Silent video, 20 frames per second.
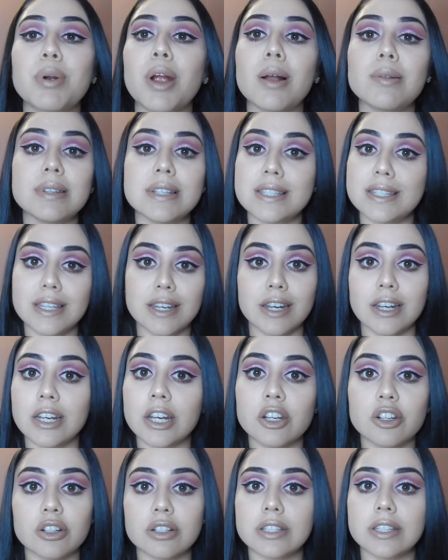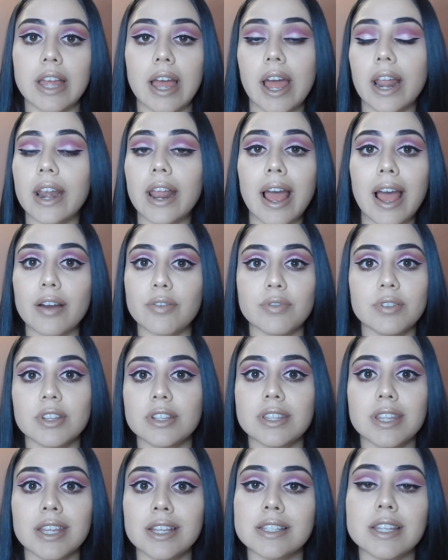probably didn't understand half of the
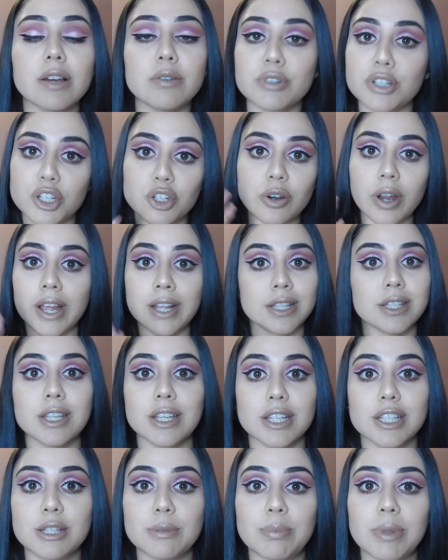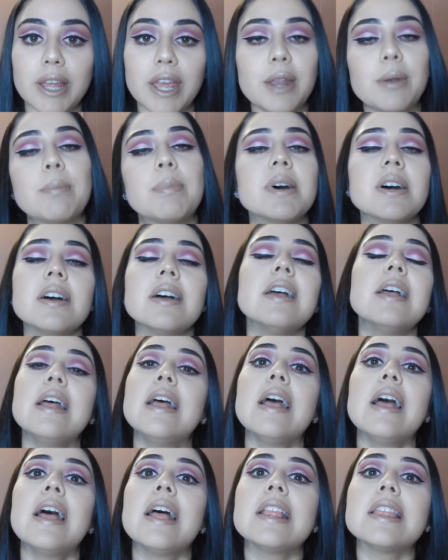things I was trying to explain, but
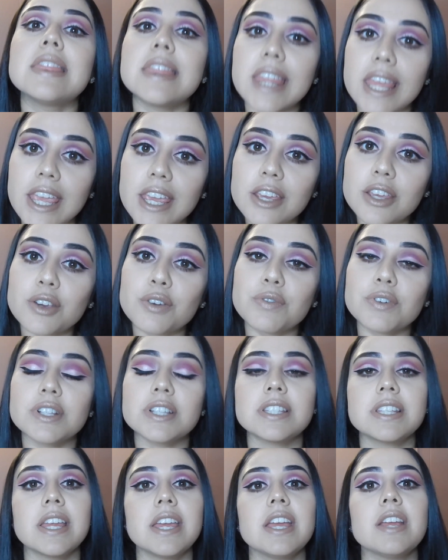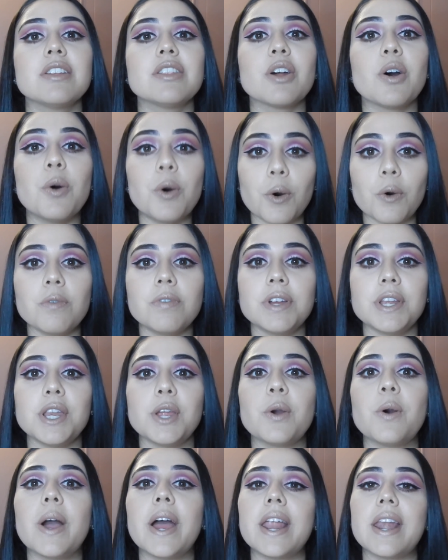thank you for staying the whole
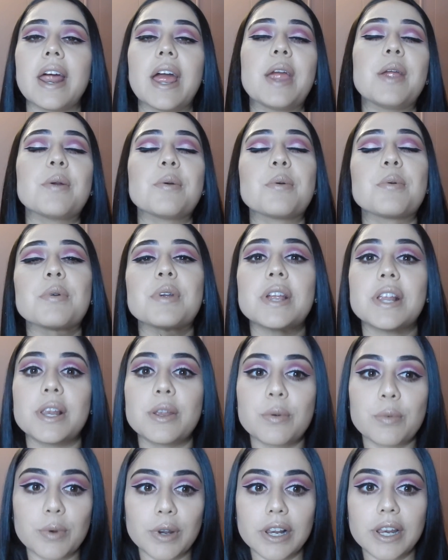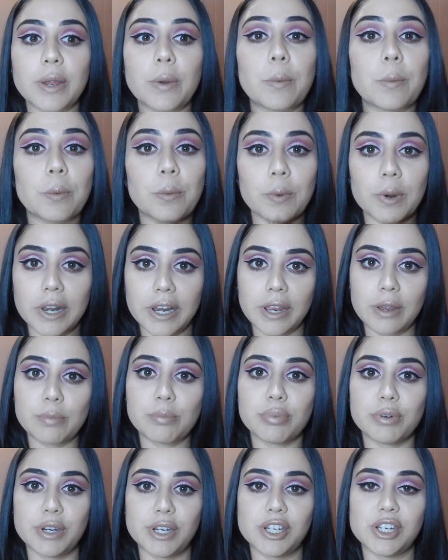video, and I really
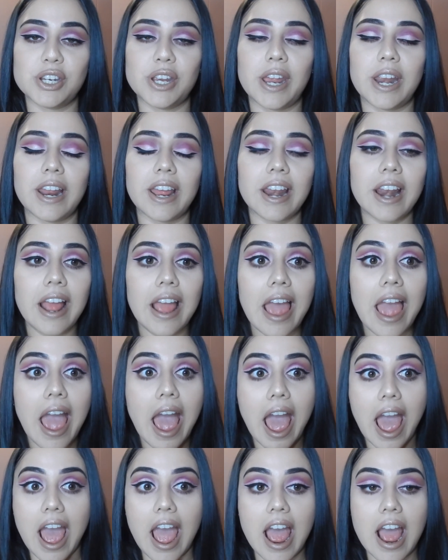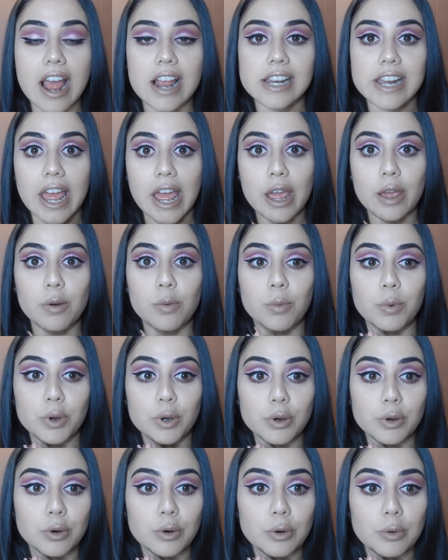appreciate it. And I
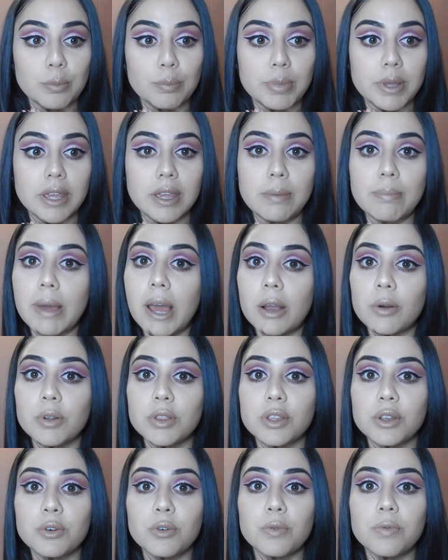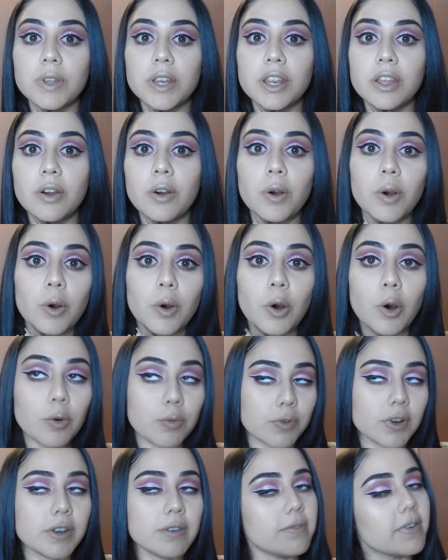will be back with a new video
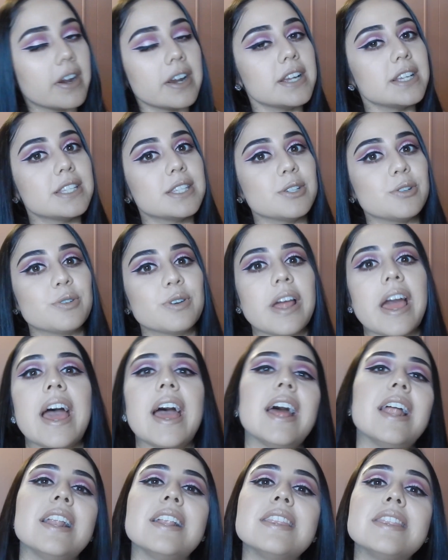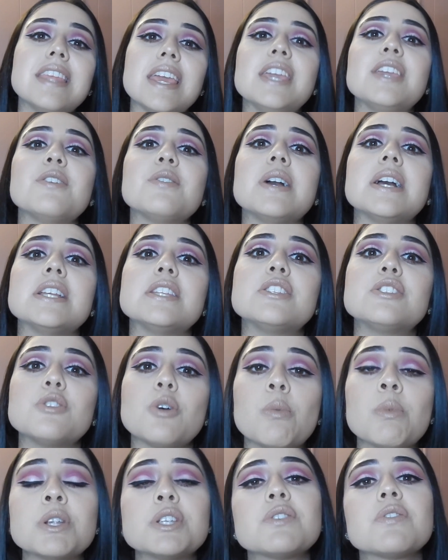hopefully very soon. And thank you guys
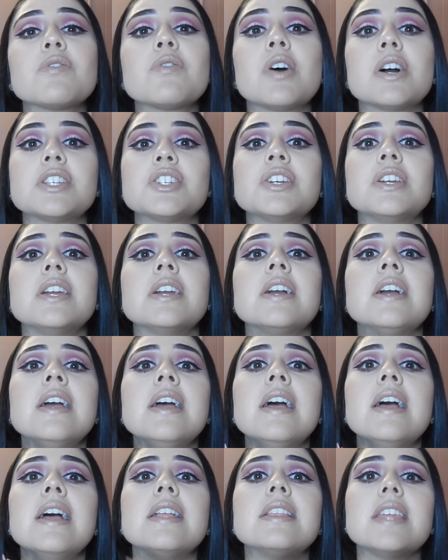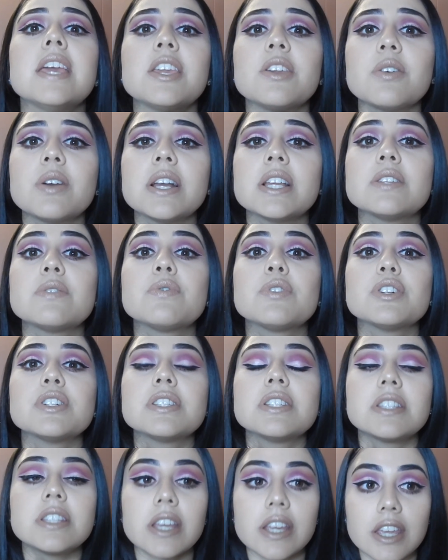so much for watching. Thank you guys for
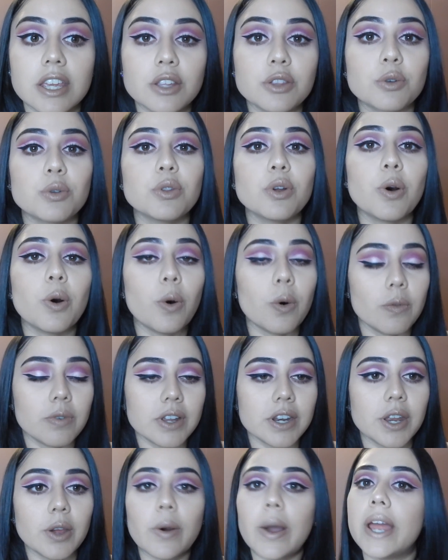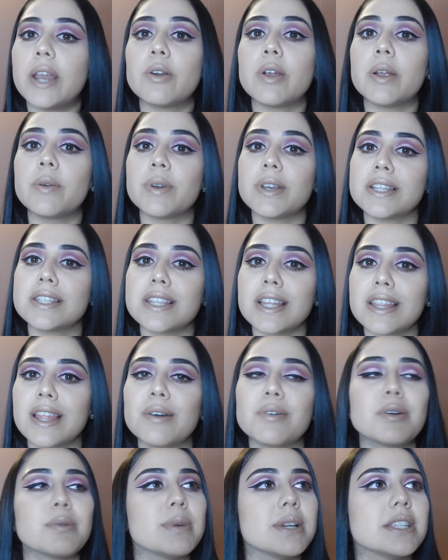sticking through the whole video. I know I already said
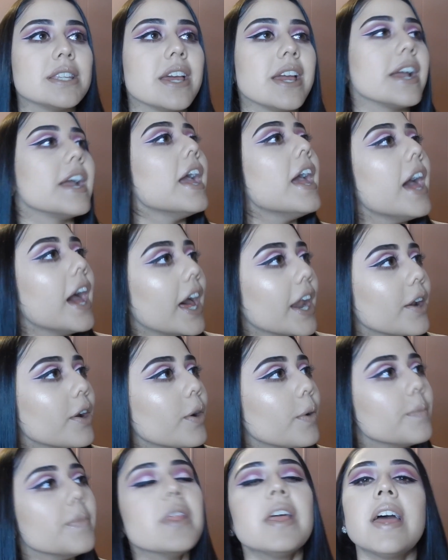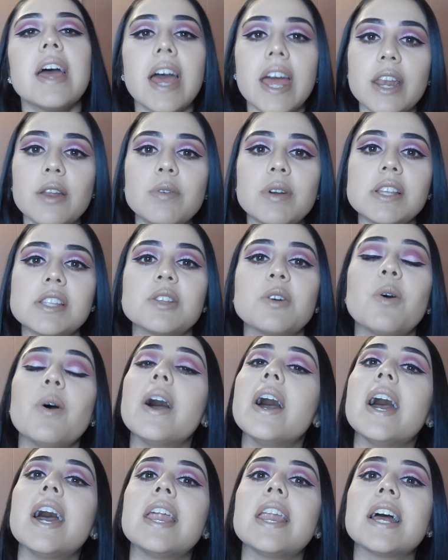that. What am I saying? I don't know. Anyways, go
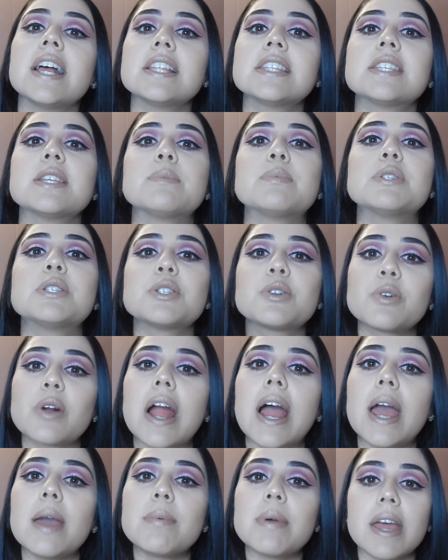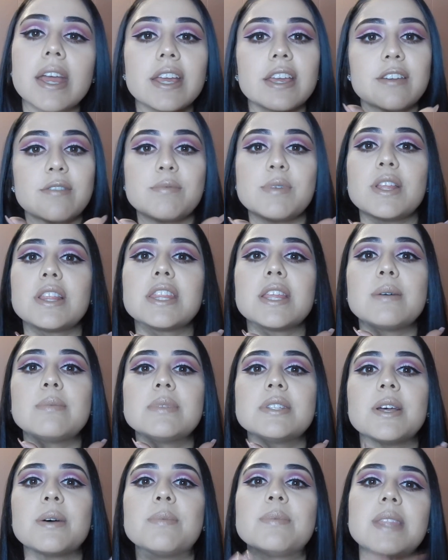ahead and subscribe and give me a
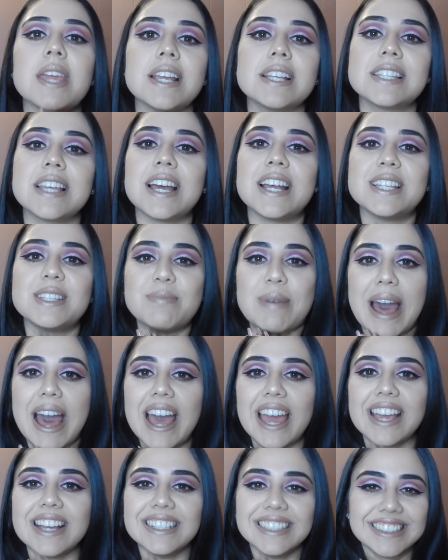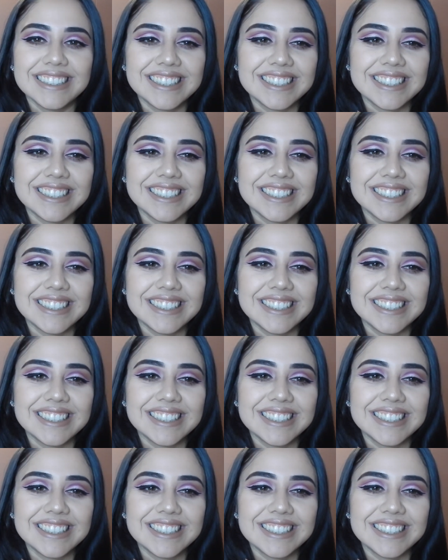thumbs up. Thanks guys. Bye.